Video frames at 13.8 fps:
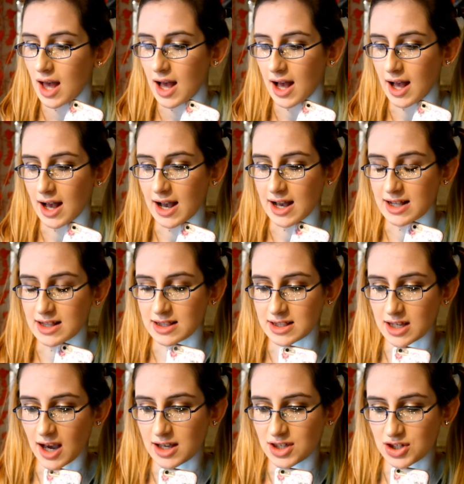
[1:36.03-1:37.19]
And
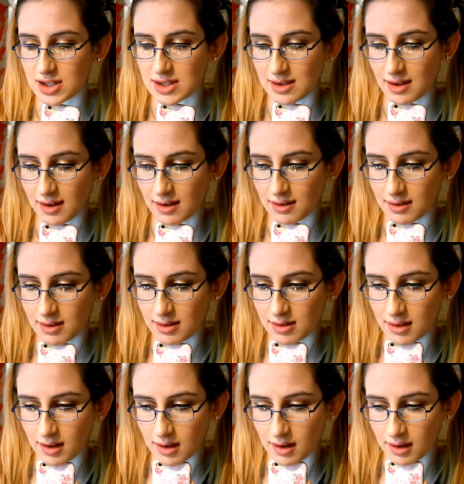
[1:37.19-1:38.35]
I just think
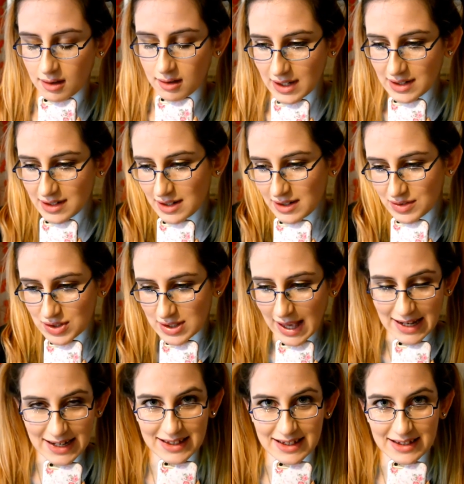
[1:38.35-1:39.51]
that, I don't know, just
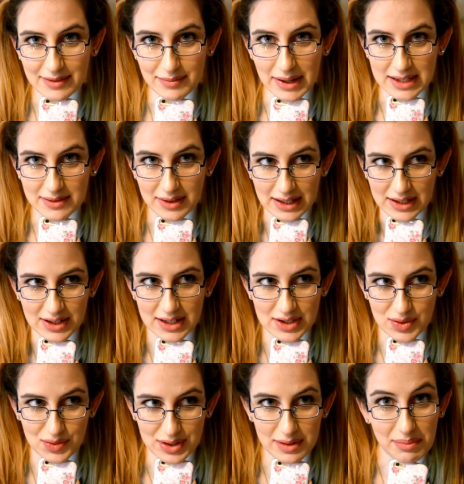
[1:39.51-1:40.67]
anything that makes, like, is
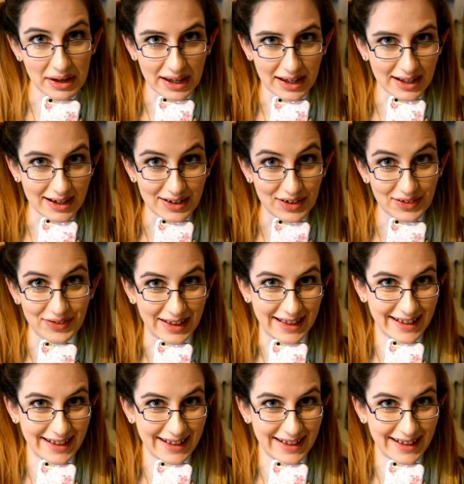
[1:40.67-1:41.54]
creepy. I love it.